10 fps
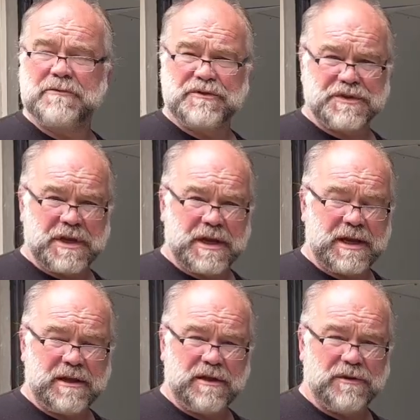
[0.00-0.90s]

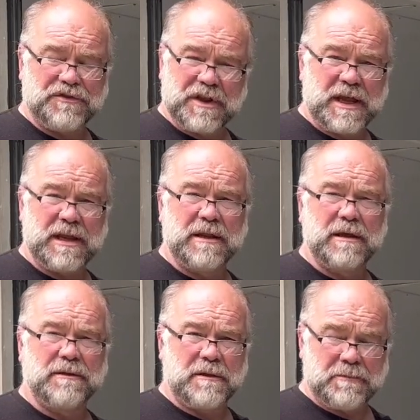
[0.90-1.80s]
you have seen
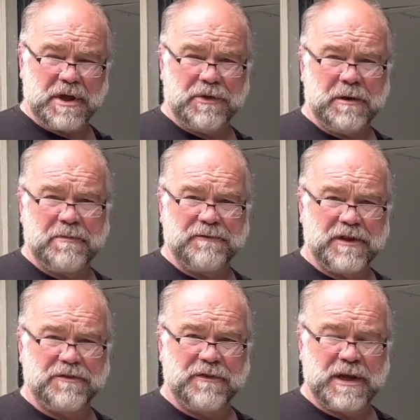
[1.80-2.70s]
the buildup of
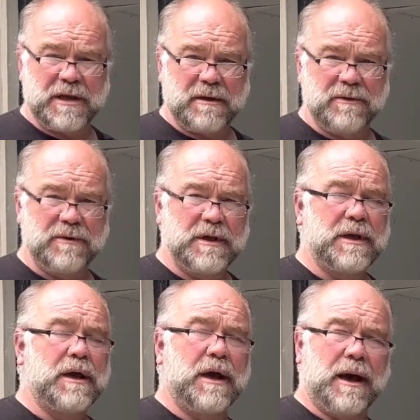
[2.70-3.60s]
this vehicle.
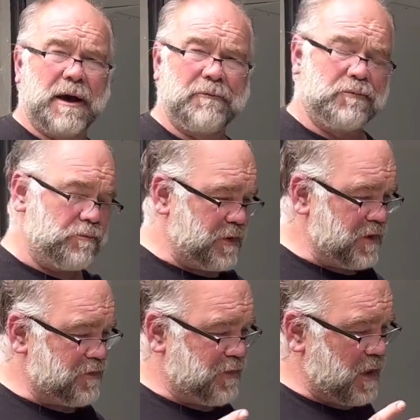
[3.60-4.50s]

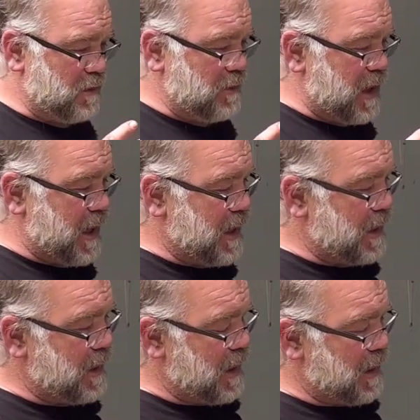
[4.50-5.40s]
This vehicle
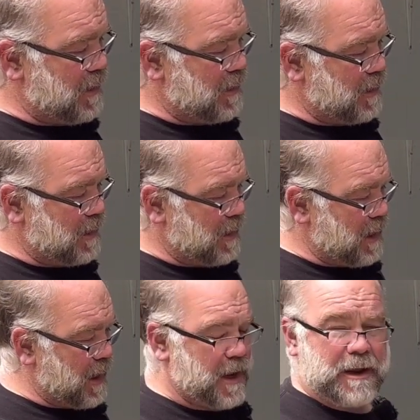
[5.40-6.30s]
had
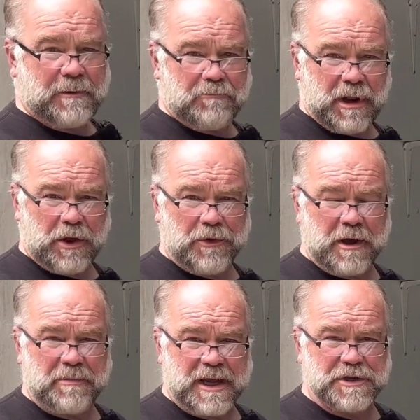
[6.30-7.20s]
a blown
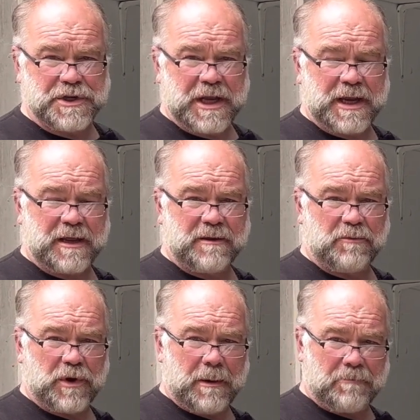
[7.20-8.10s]
up engine in it.
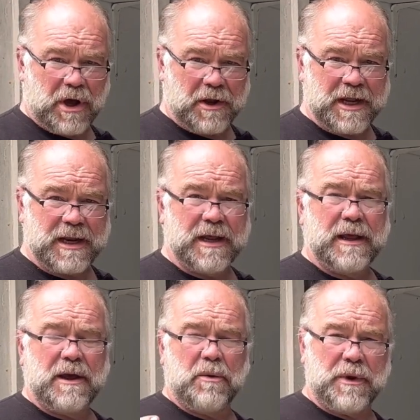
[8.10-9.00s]
When I bought it,
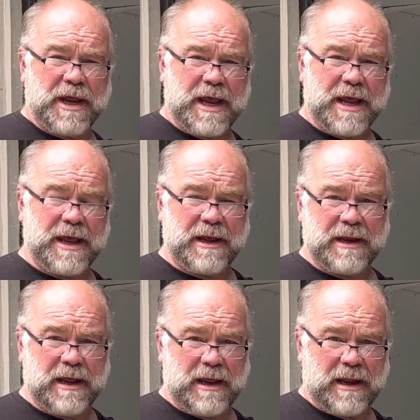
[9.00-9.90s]
we had
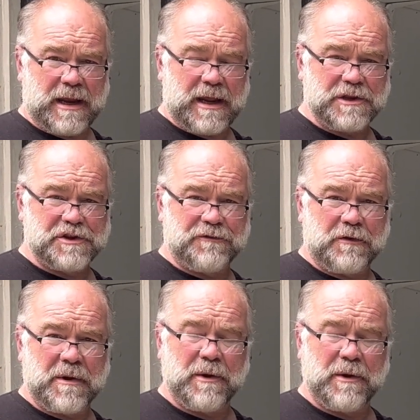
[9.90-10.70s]
an engine from a